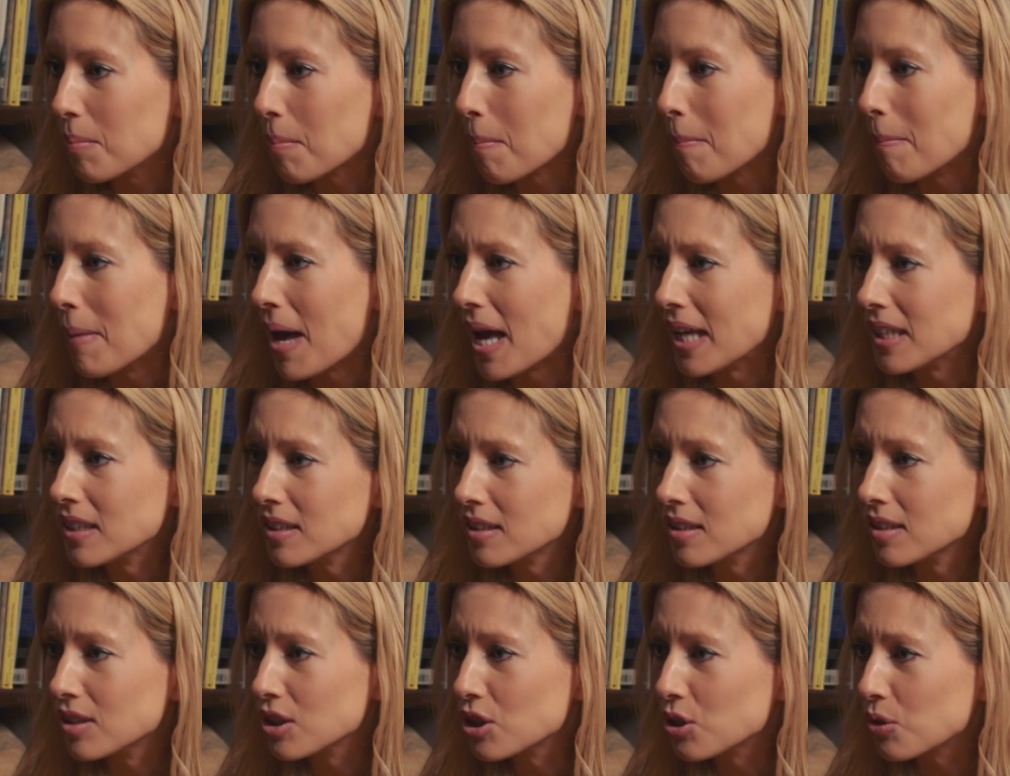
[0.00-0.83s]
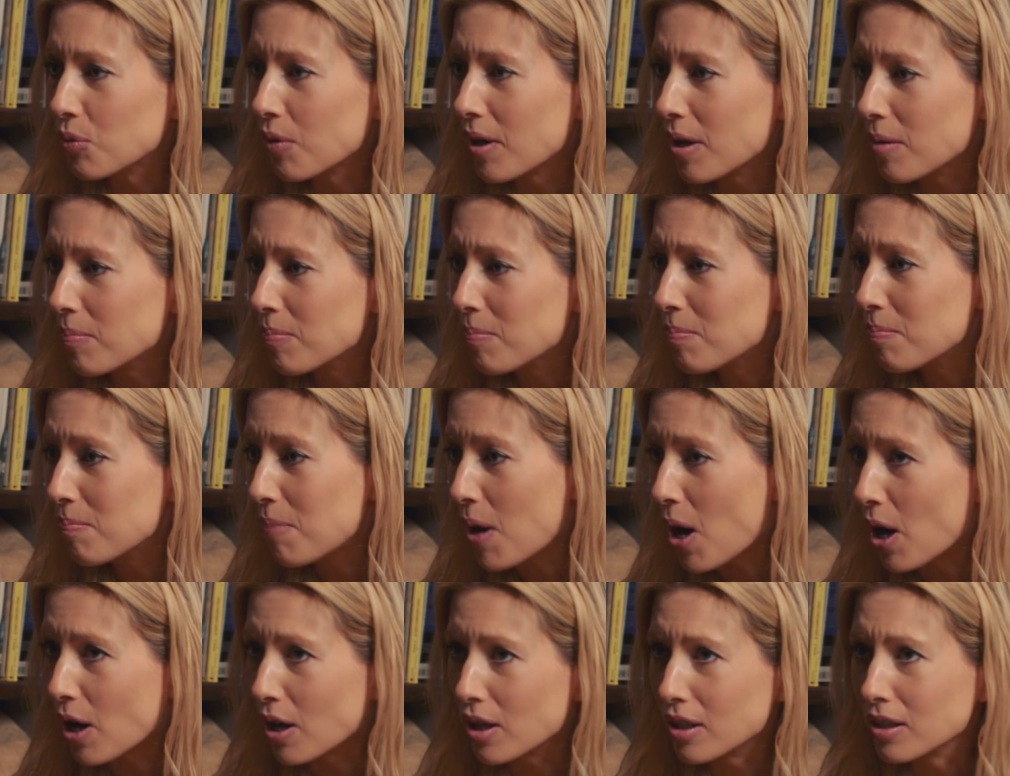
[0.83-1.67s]
Madison Square
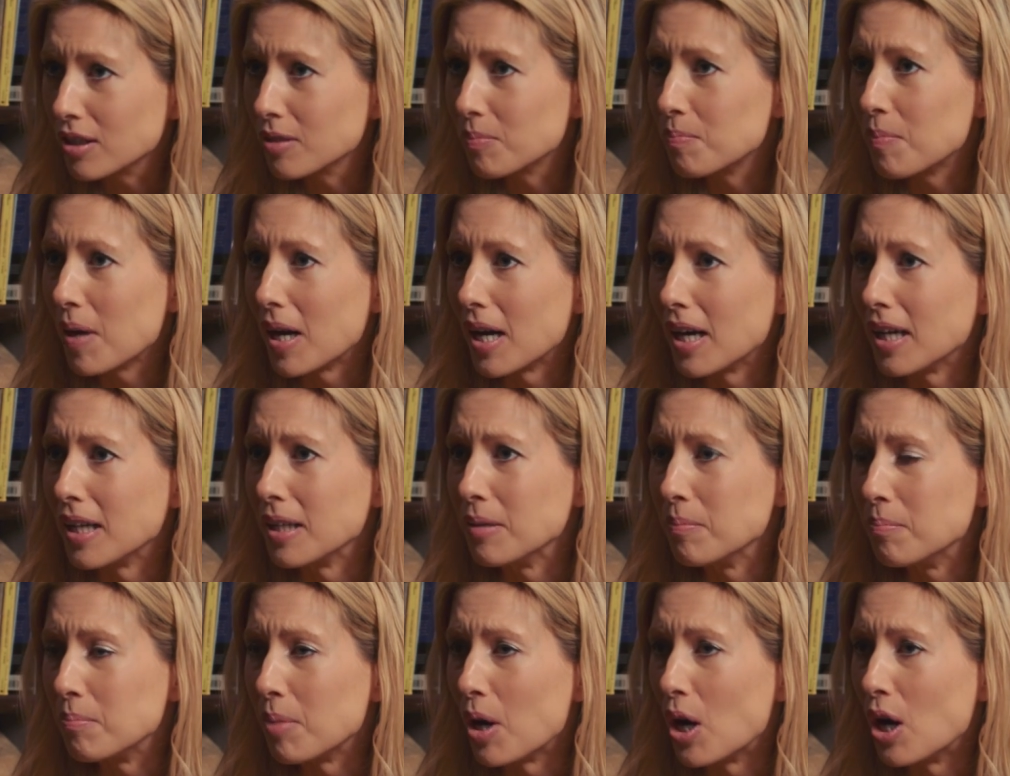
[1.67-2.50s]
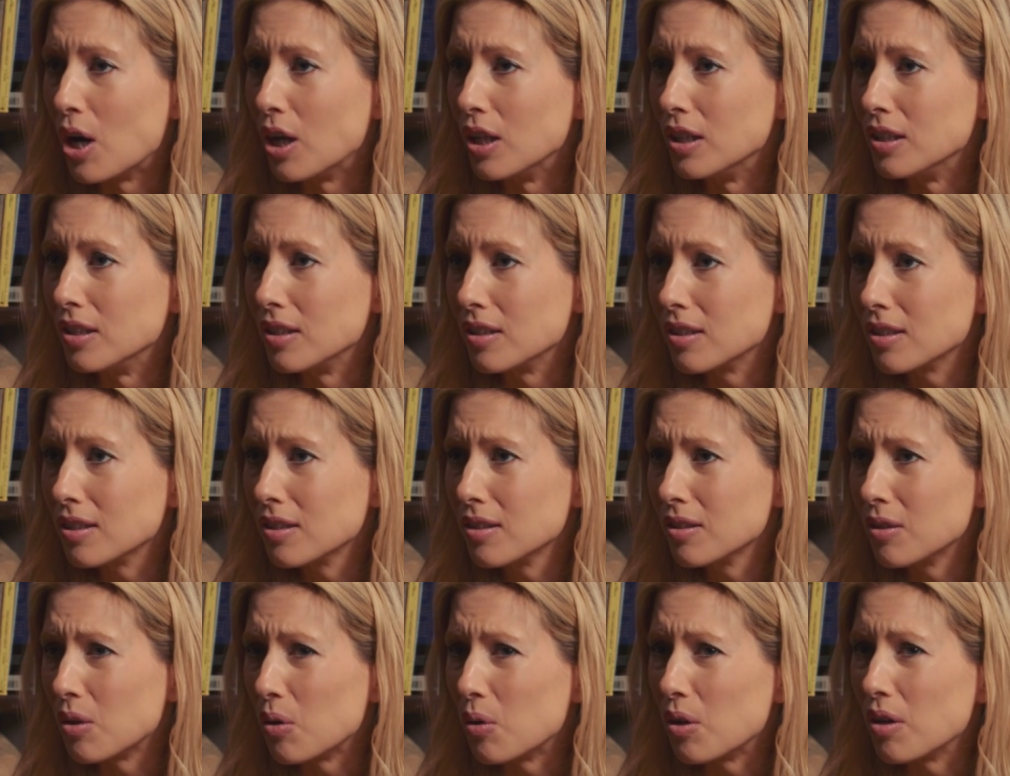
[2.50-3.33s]
Park by Bond.
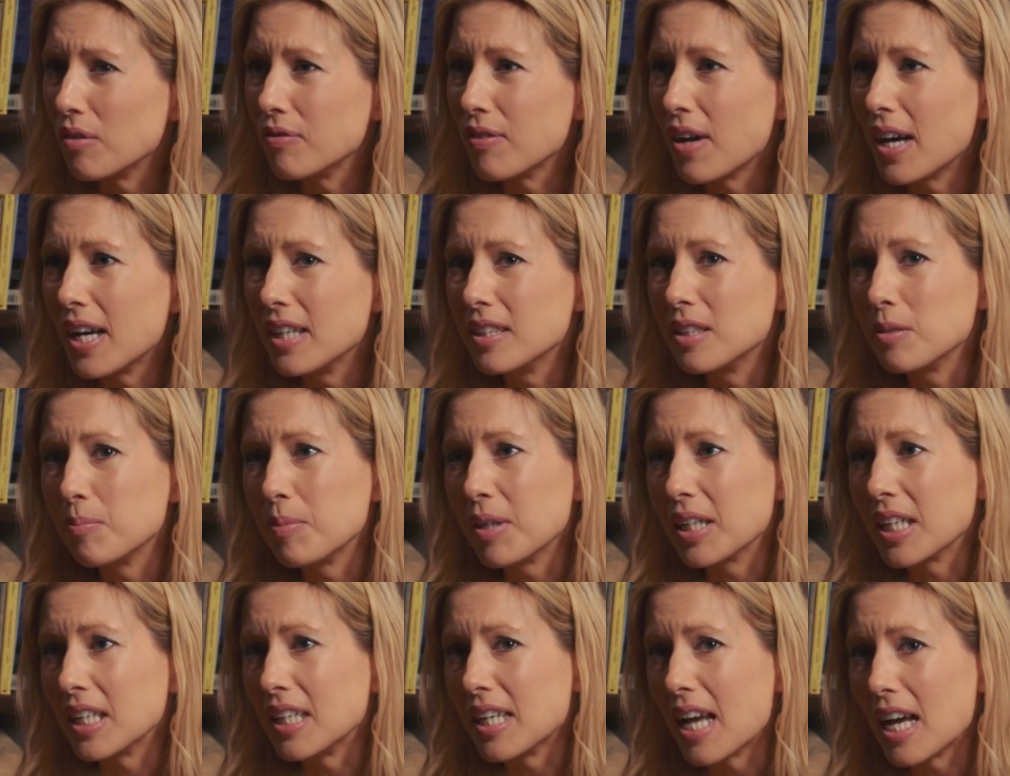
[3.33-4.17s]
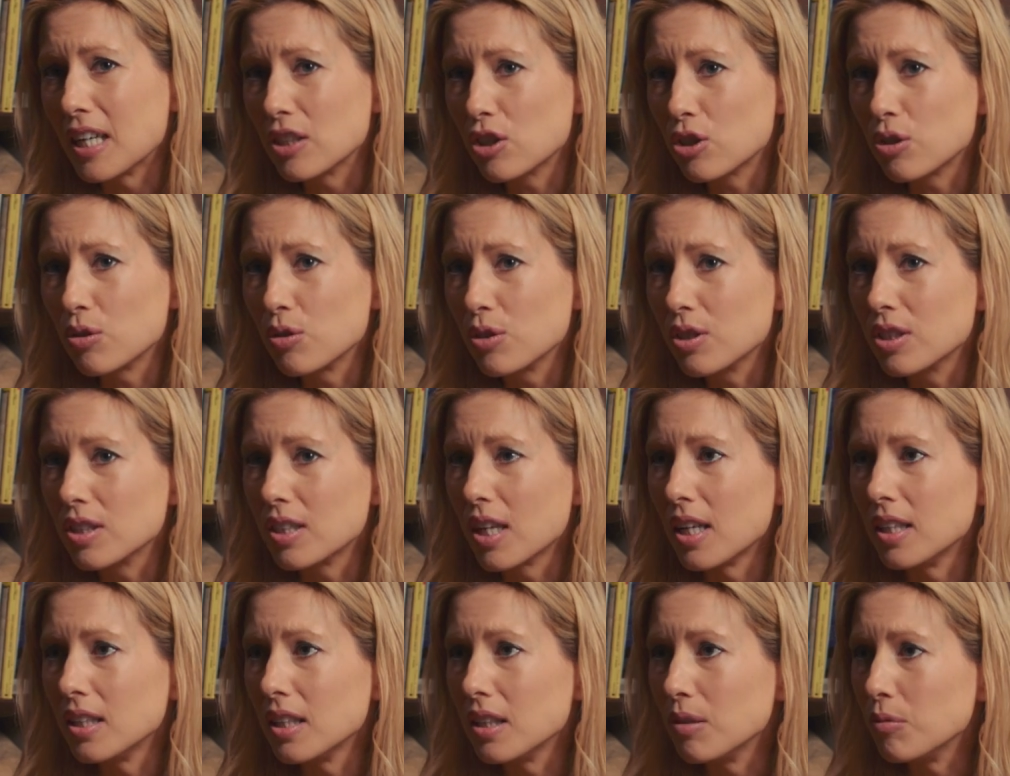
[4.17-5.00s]
Or if I had to pick a natural
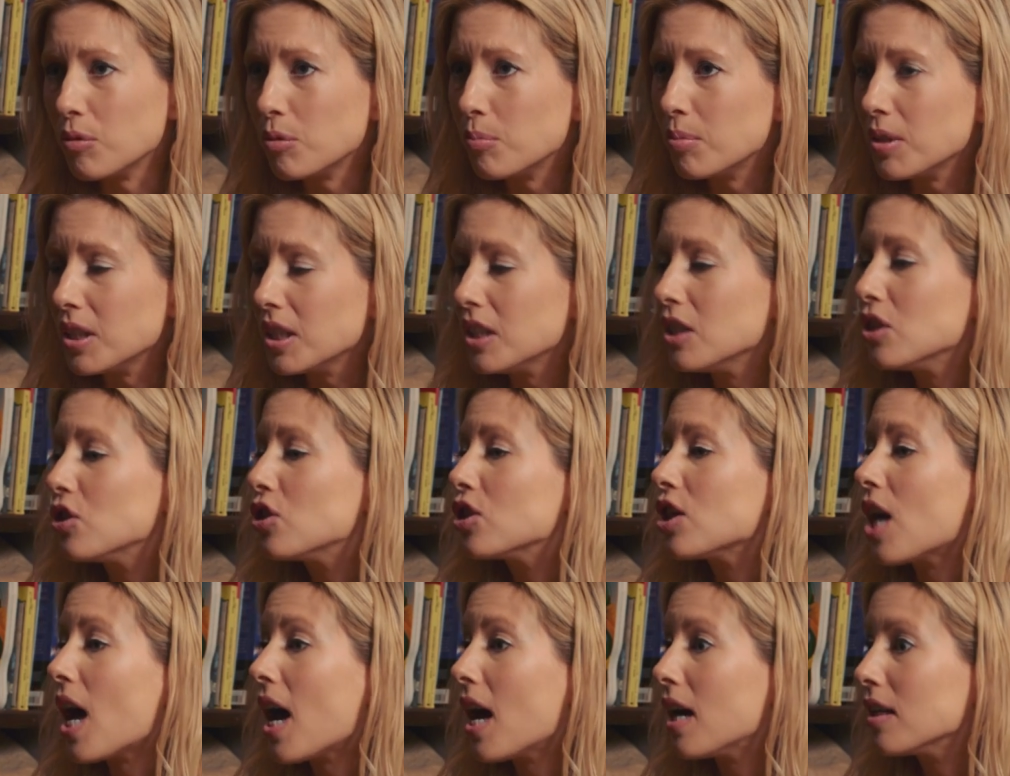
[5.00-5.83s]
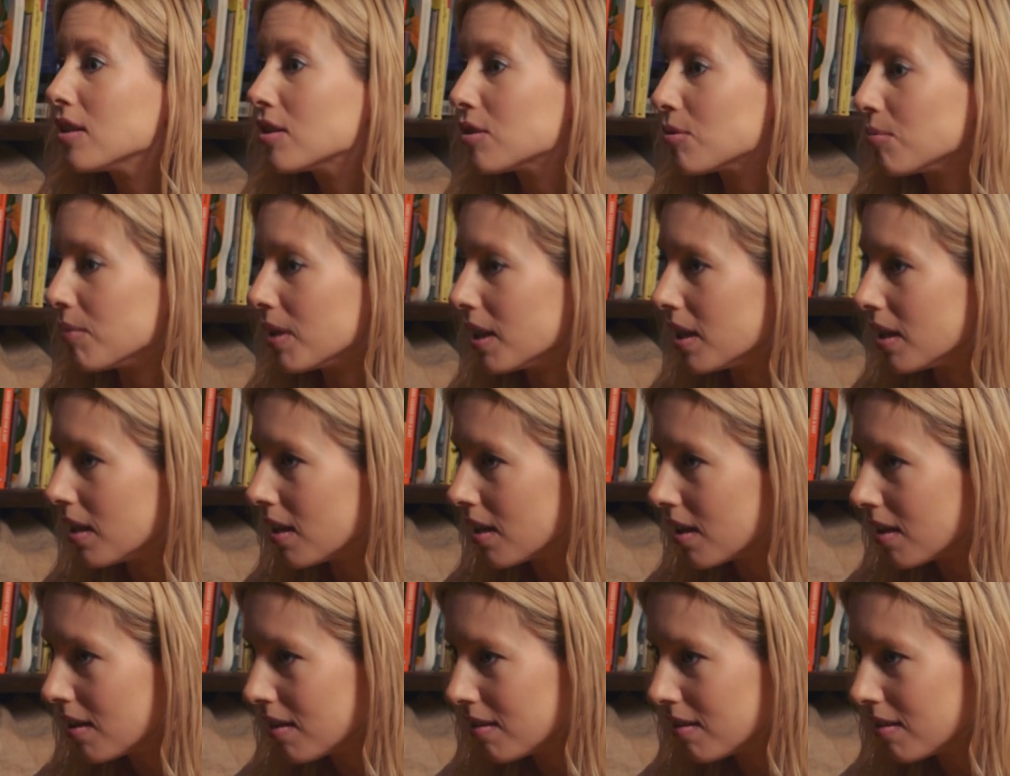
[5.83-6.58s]
scent, it would be jasmine.